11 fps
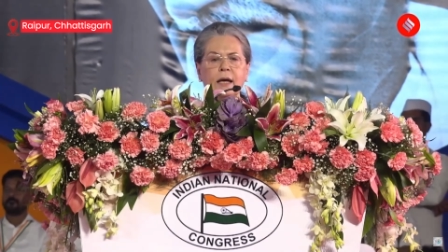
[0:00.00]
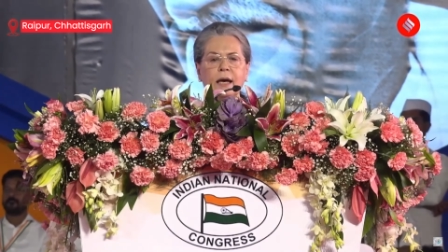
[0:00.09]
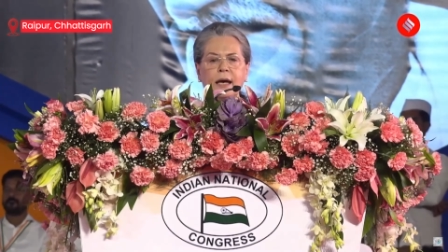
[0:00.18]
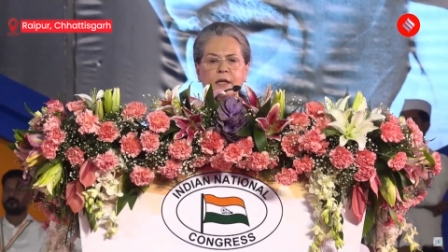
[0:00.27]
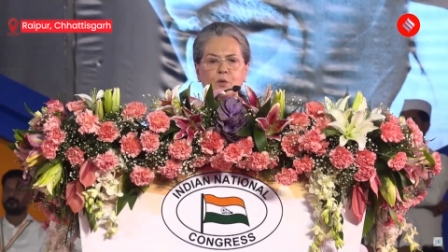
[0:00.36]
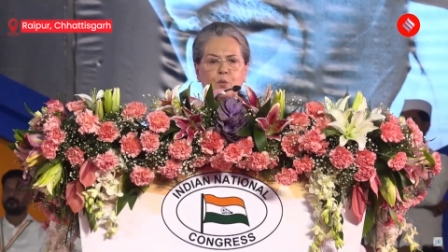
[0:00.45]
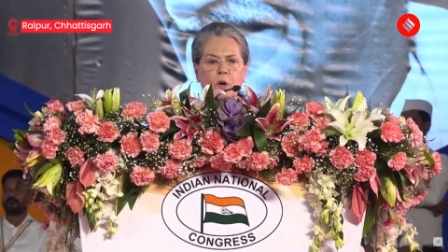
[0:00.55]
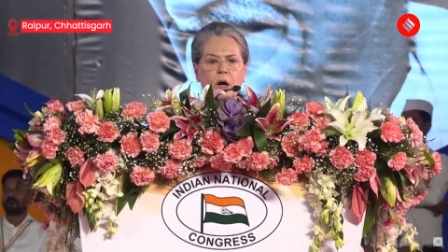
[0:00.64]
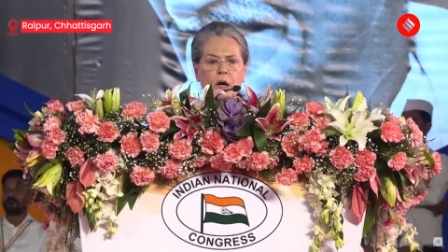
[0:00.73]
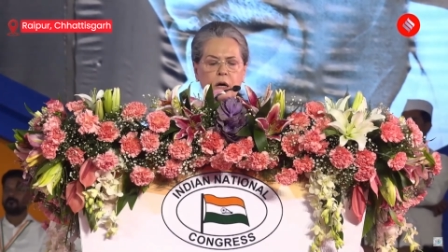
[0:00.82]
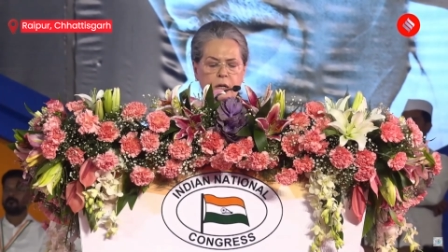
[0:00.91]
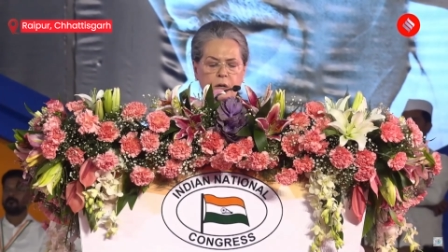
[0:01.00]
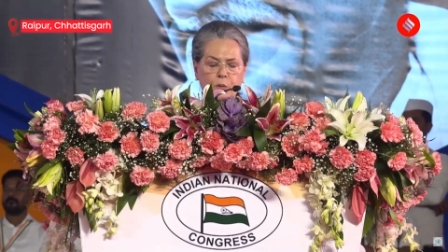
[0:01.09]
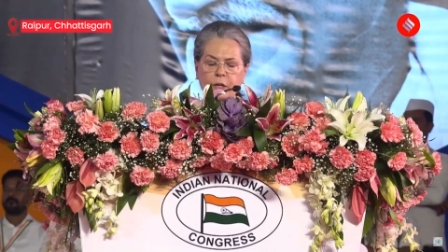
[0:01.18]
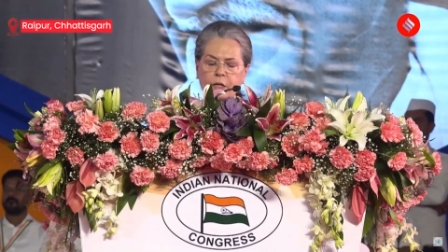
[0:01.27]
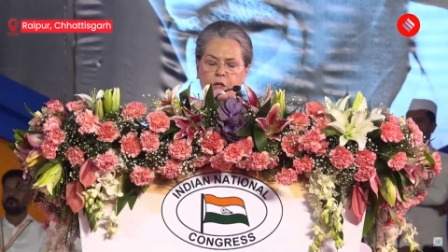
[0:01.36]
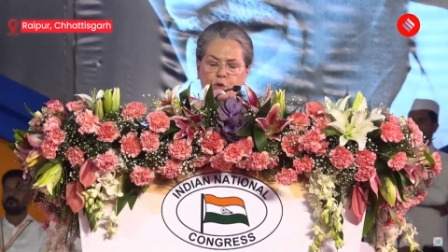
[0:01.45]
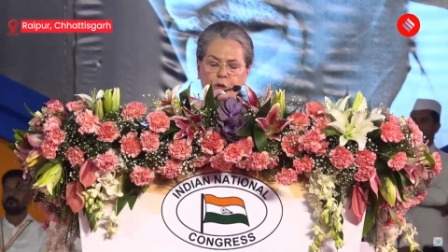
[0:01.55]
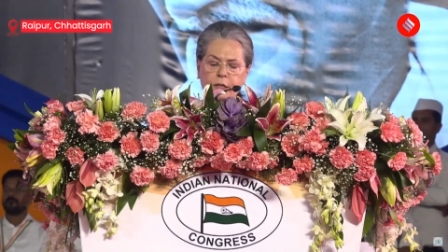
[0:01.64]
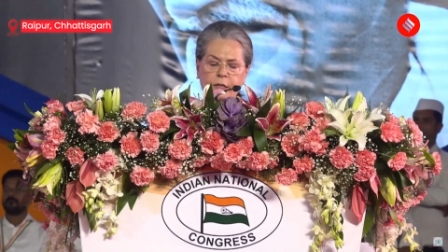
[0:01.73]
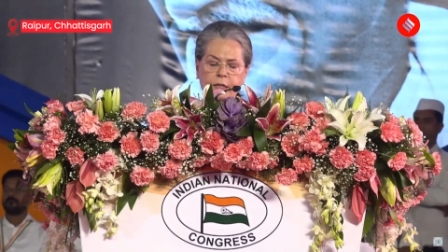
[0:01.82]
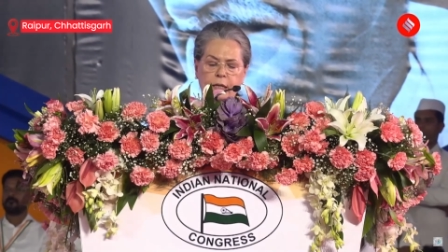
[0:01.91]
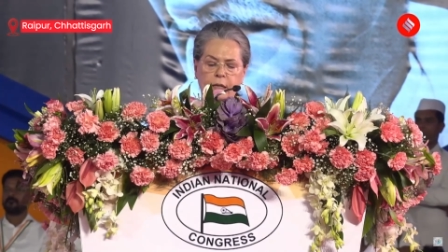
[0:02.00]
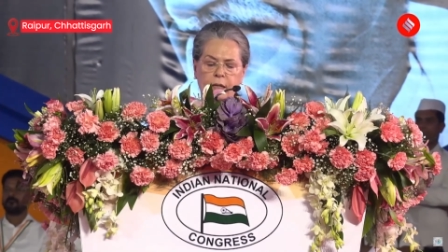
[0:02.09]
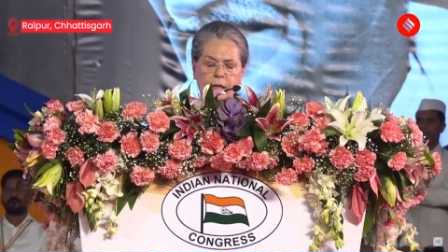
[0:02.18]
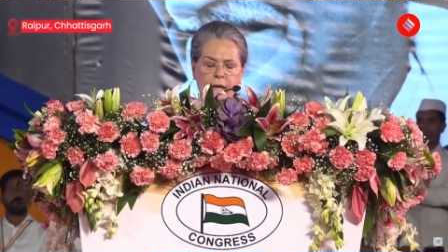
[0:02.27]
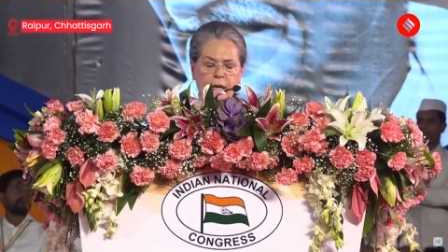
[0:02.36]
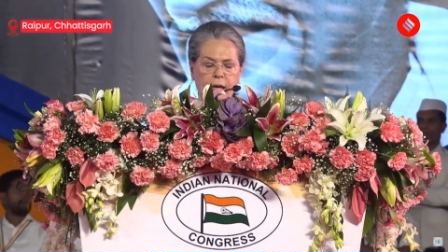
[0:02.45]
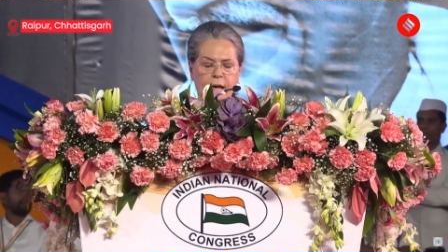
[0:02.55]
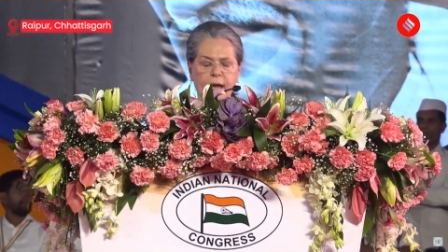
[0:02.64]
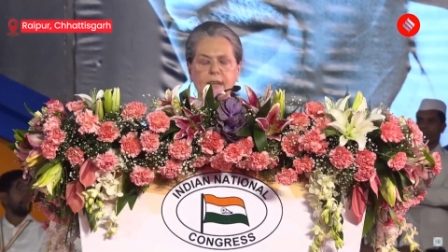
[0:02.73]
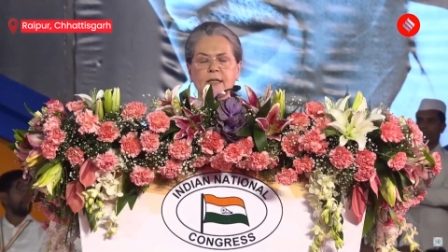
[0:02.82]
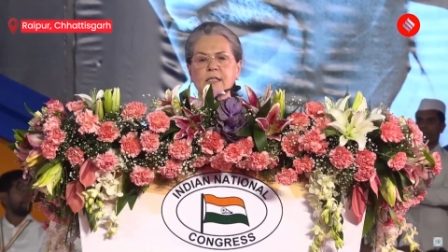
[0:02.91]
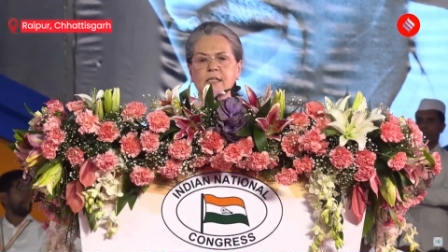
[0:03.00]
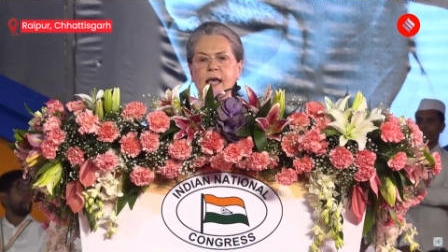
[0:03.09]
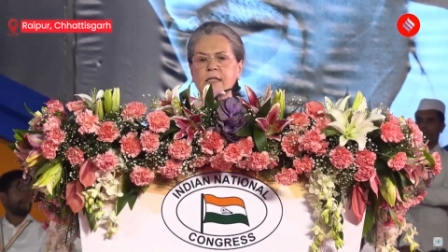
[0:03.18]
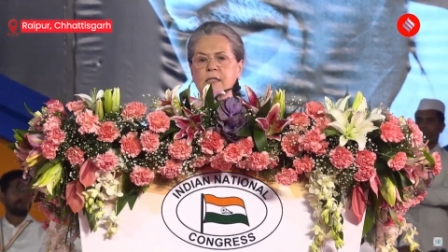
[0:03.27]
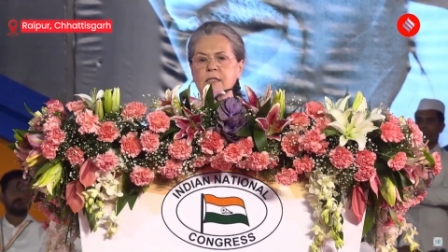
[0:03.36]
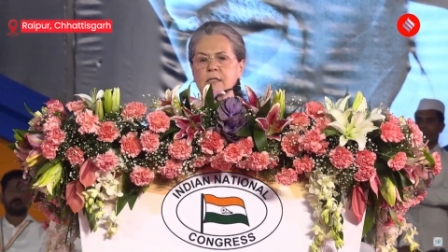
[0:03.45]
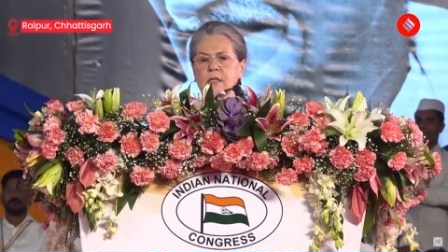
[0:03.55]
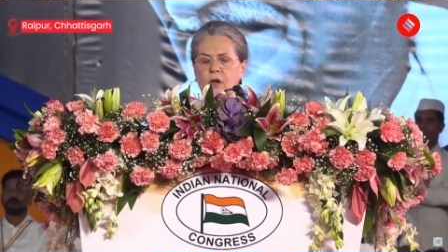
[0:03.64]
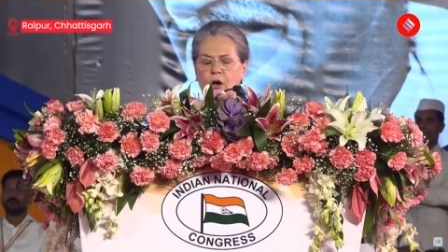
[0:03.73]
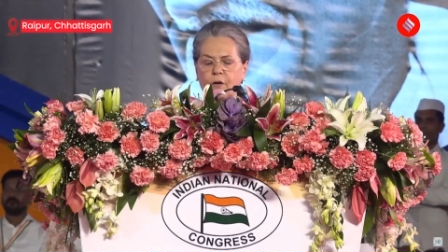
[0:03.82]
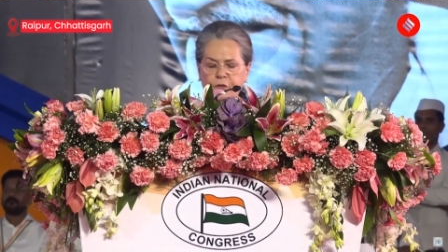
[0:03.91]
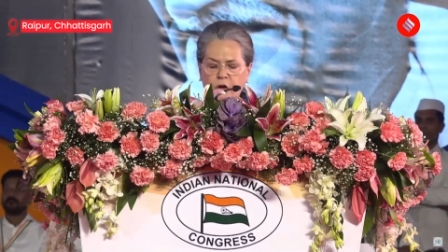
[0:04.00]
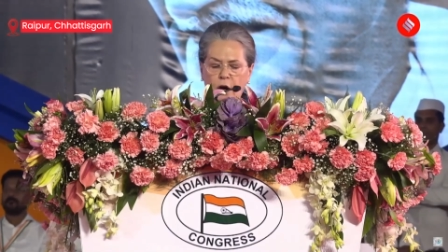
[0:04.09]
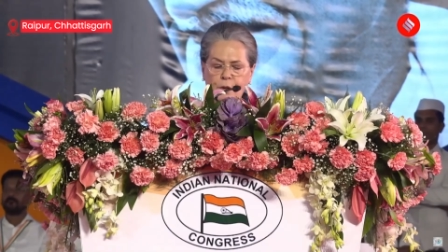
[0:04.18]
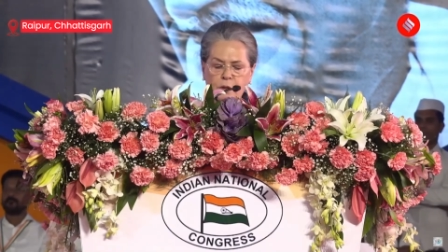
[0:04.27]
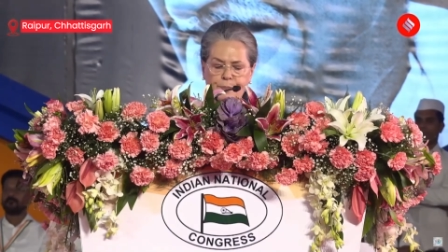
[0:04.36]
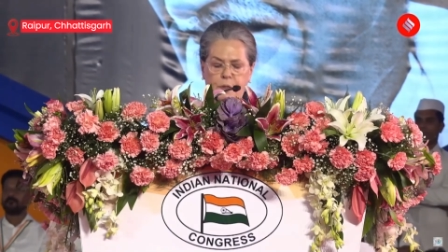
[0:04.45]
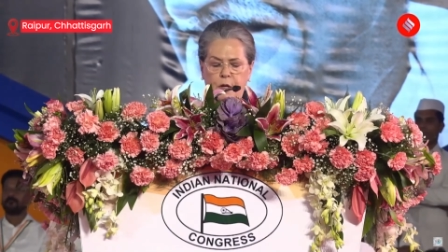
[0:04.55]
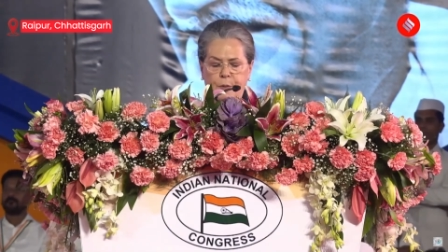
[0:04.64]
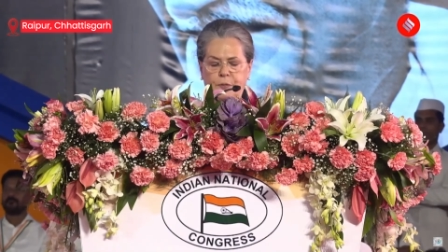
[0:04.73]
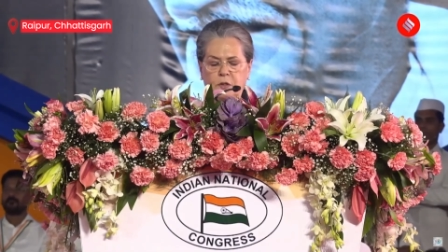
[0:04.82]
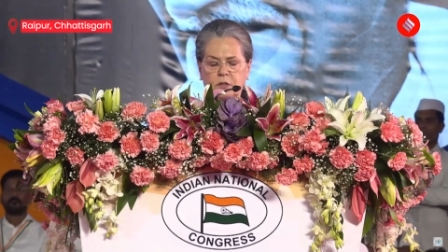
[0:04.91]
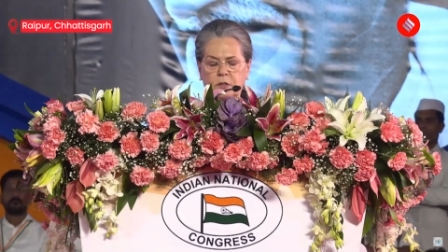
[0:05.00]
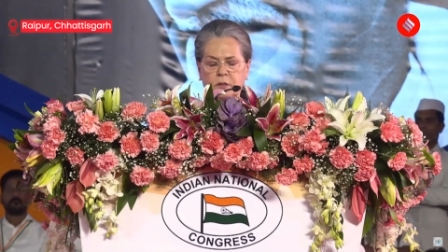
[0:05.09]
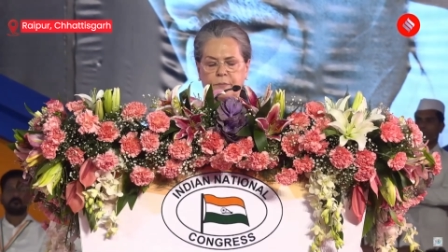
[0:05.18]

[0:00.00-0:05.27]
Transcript: and work with unity and a sense of common purpose.